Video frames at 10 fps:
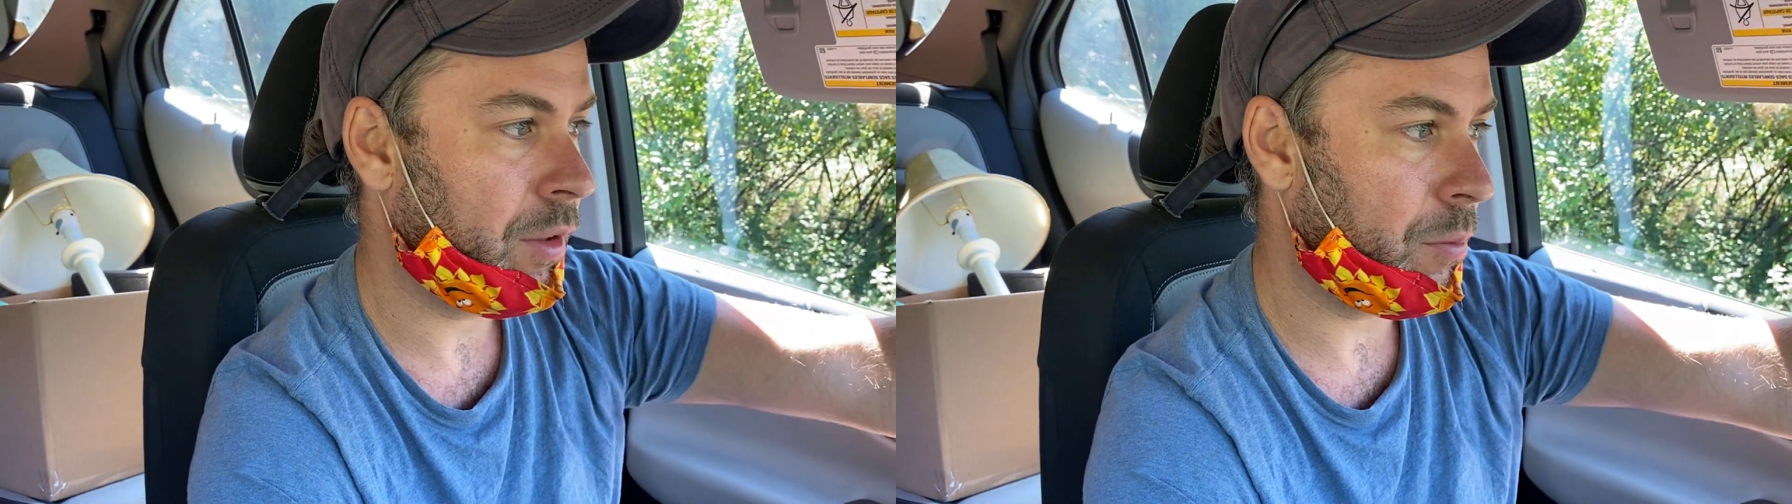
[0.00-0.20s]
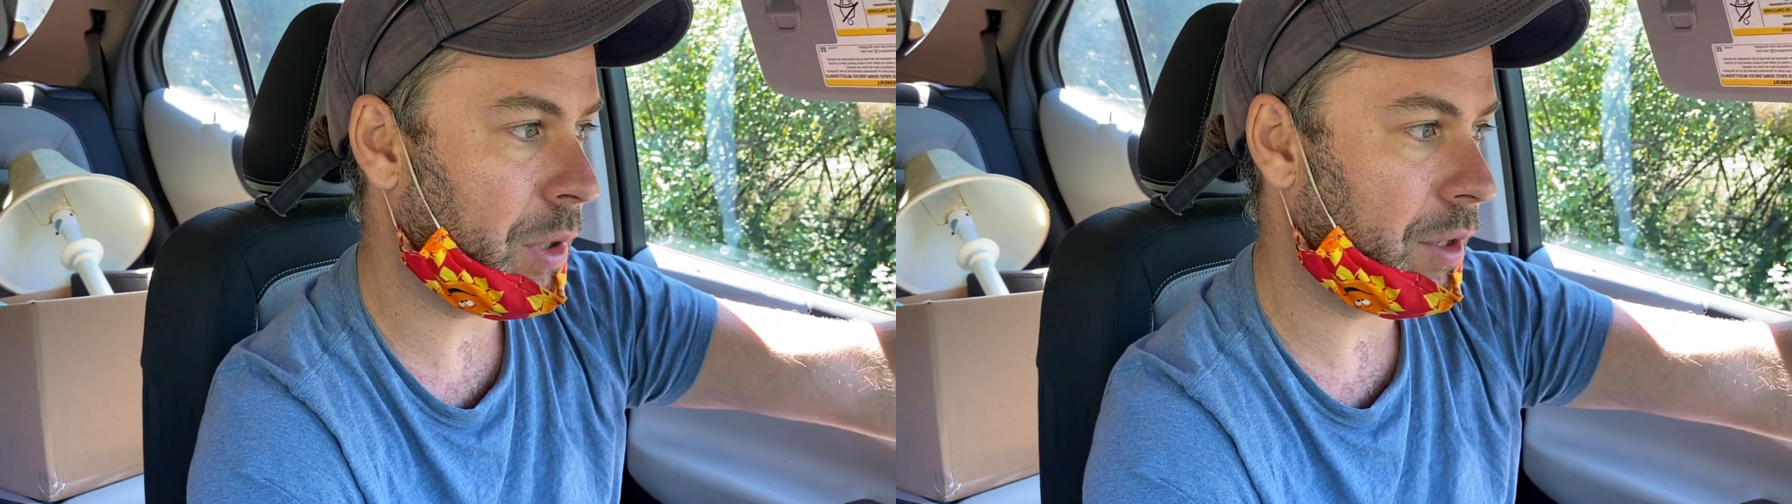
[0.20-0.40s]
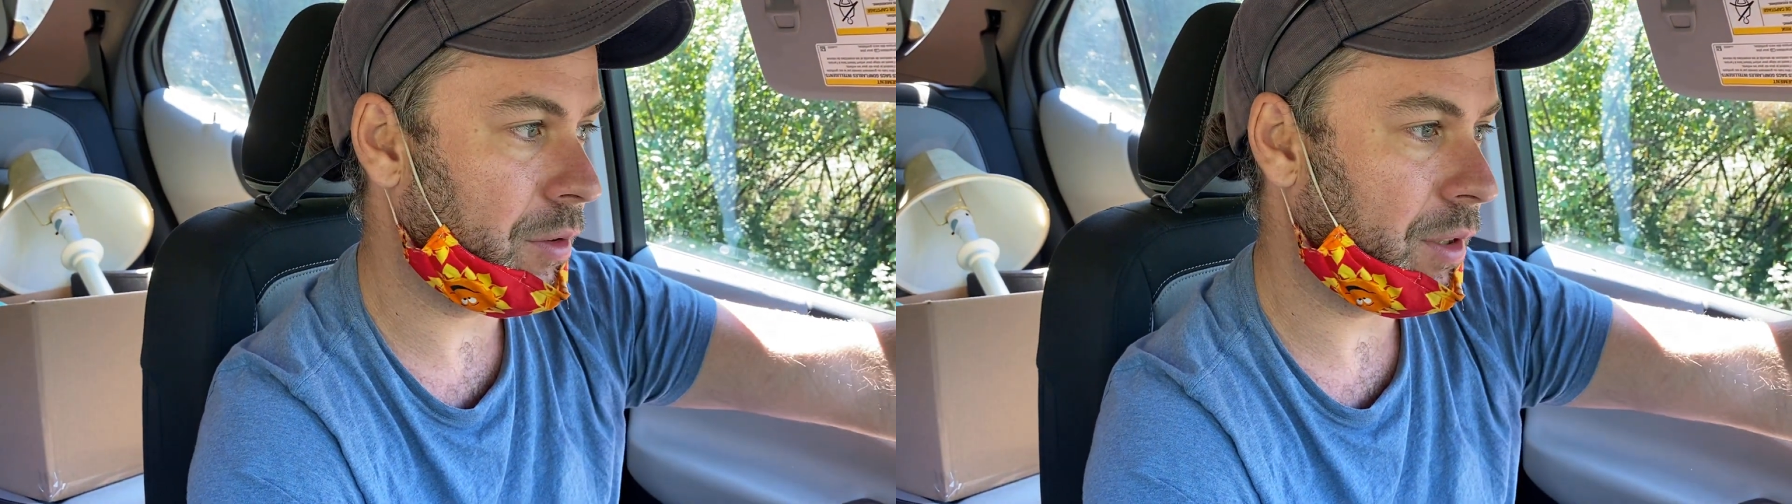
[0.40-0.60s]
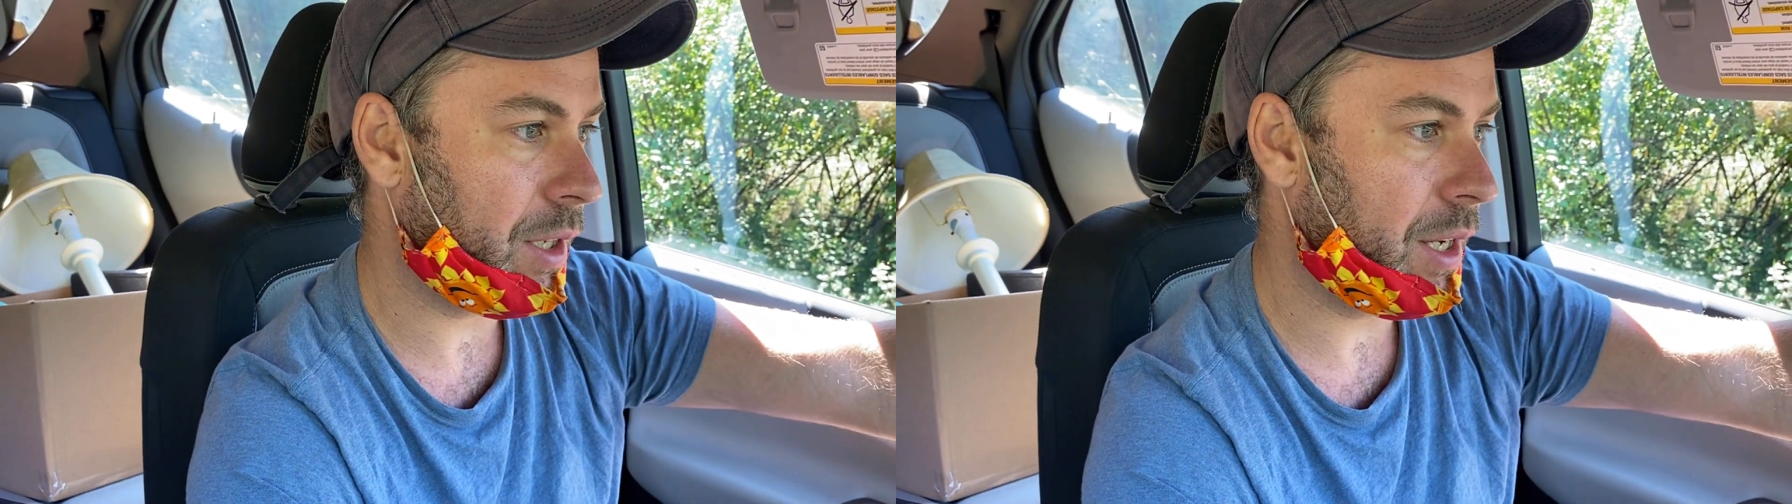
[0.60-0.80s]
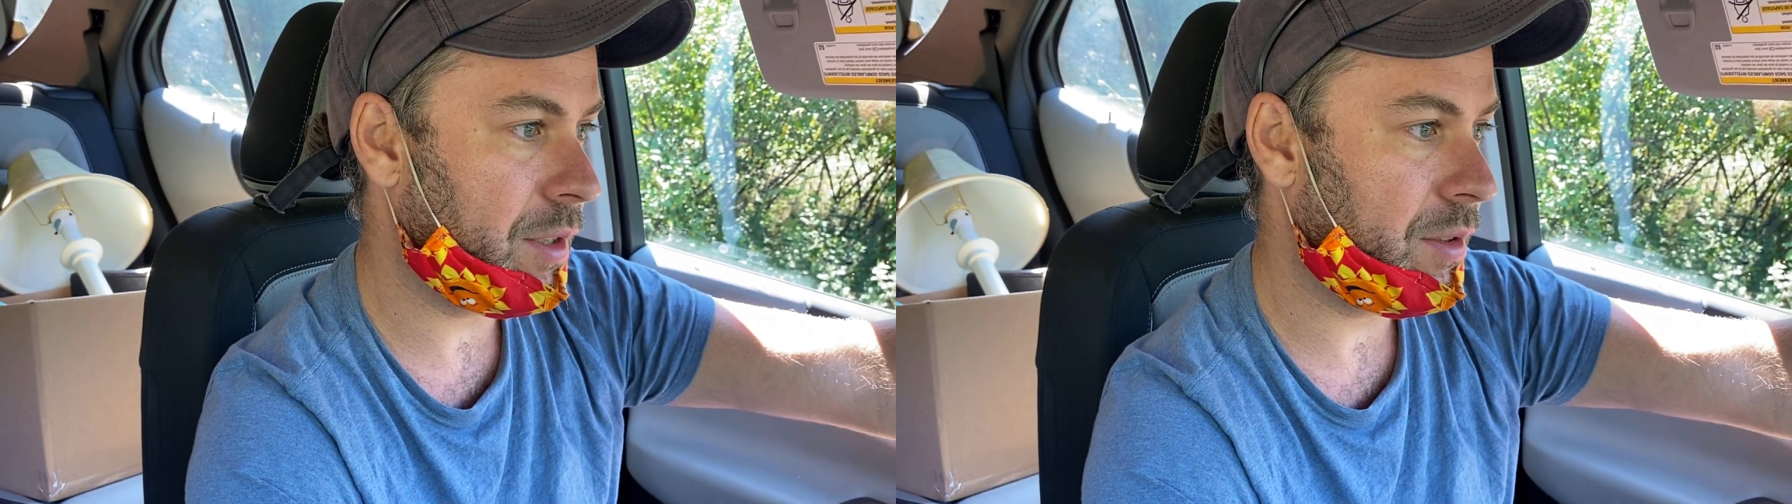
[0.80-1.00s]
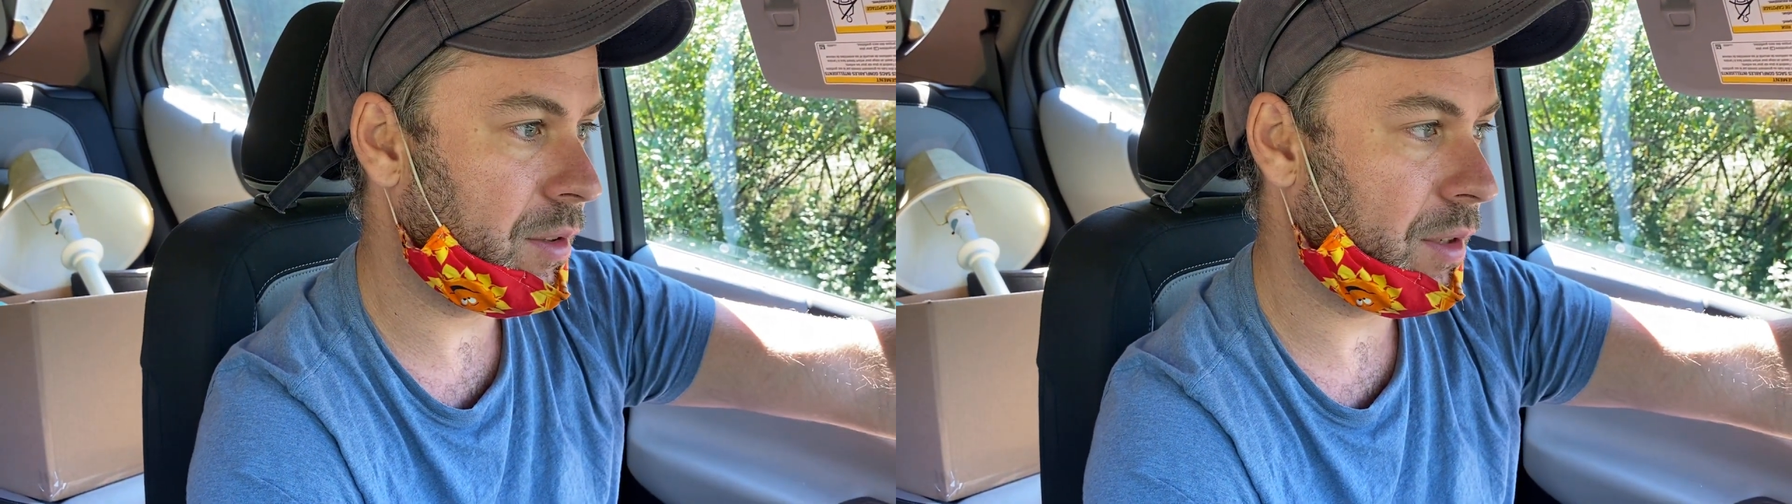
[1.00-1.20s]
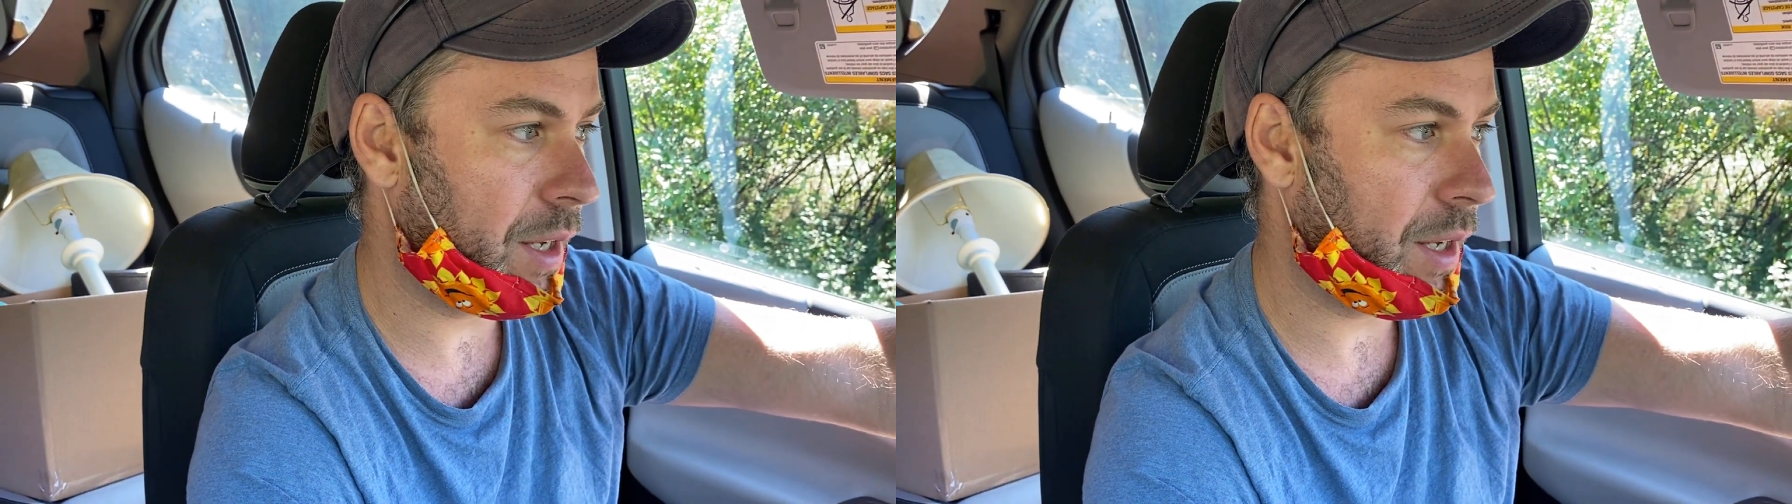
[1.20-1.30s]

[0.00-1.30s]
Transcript: their bottles and cans